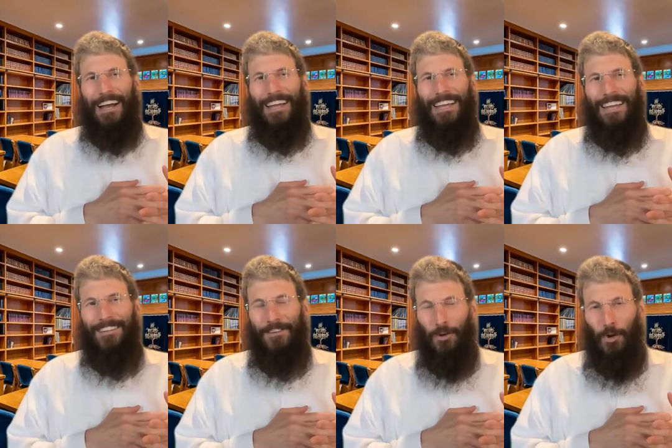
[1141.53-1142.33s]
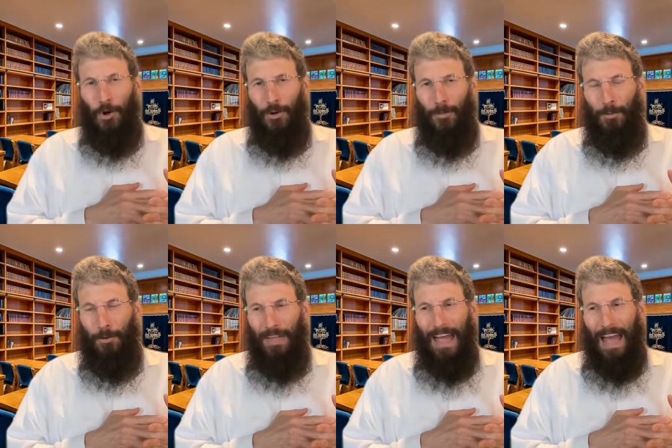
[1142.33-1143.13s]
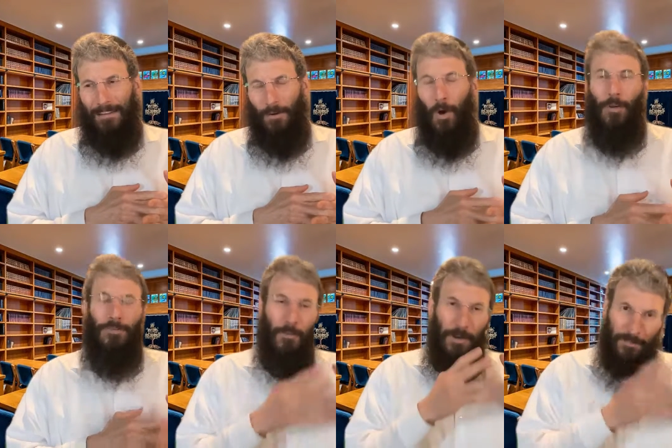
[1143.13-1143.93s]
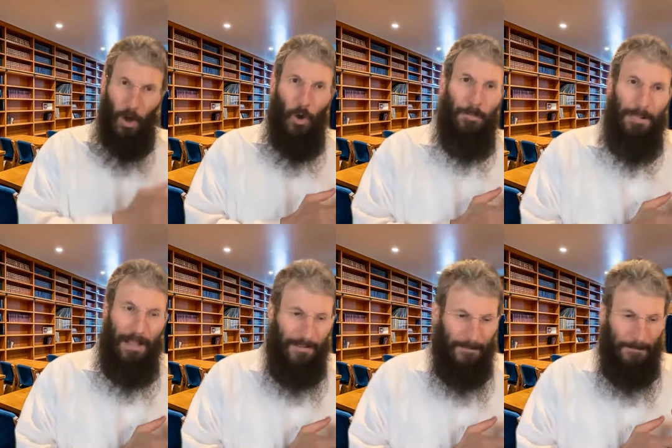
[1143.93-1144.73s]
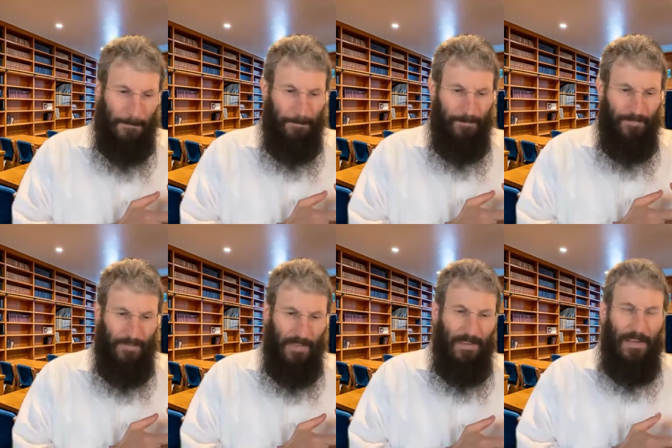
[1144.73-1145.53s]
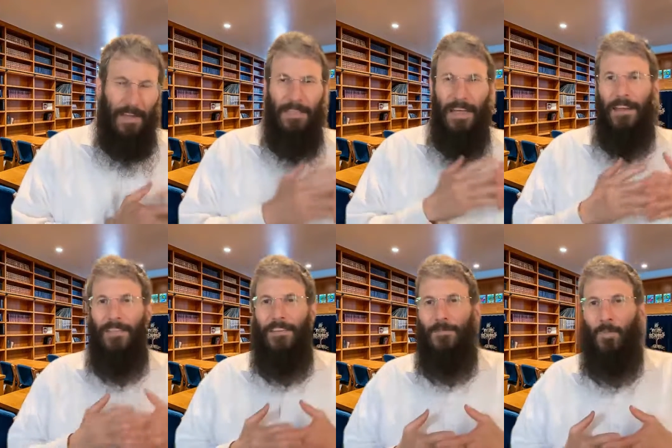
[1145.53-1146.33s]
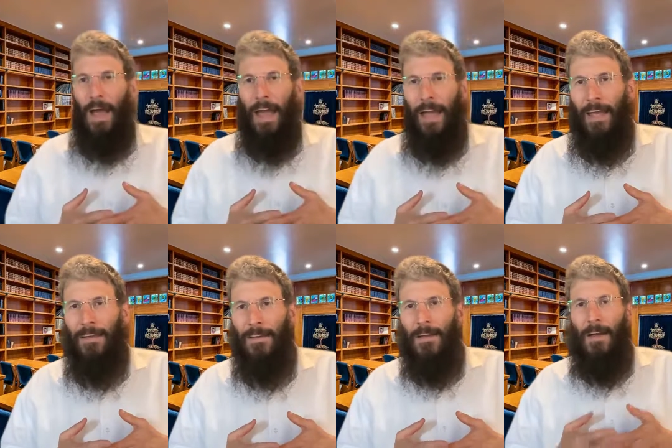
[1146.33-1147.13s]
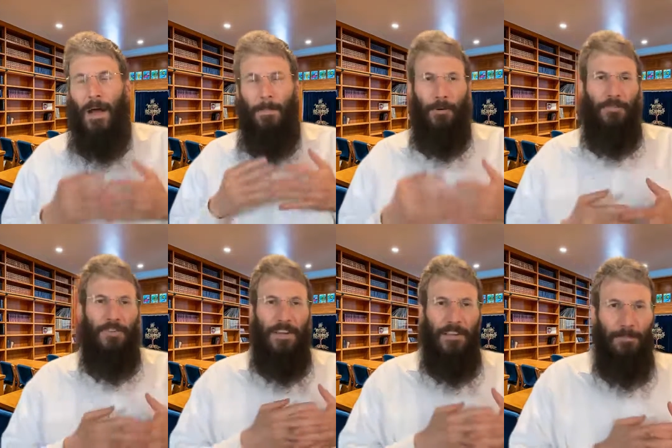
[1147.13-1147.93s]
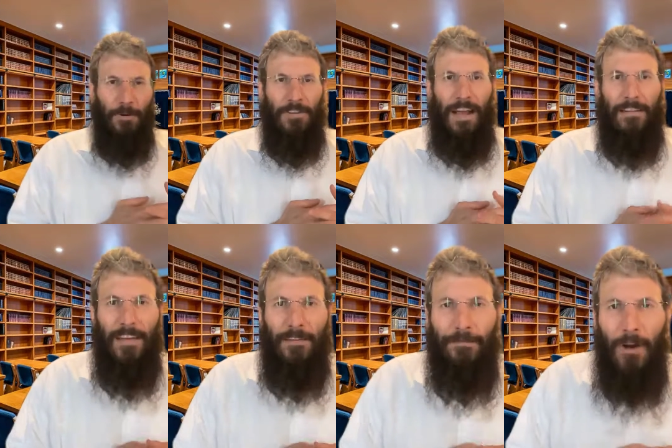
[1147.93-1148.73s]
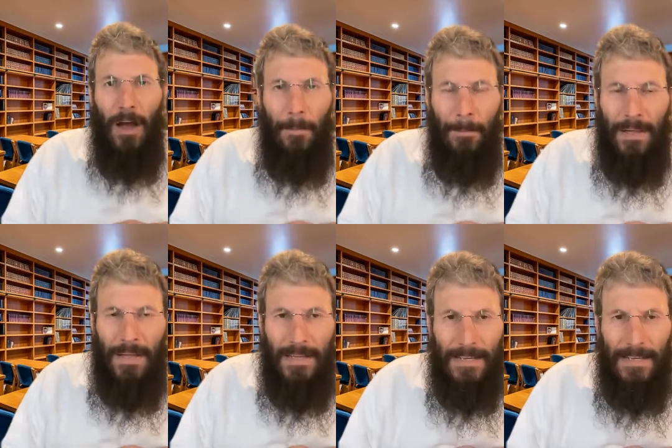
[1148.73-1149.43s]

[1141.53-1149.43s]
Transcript: is you're going to put that also in its own place. And then in this way, a person is protected from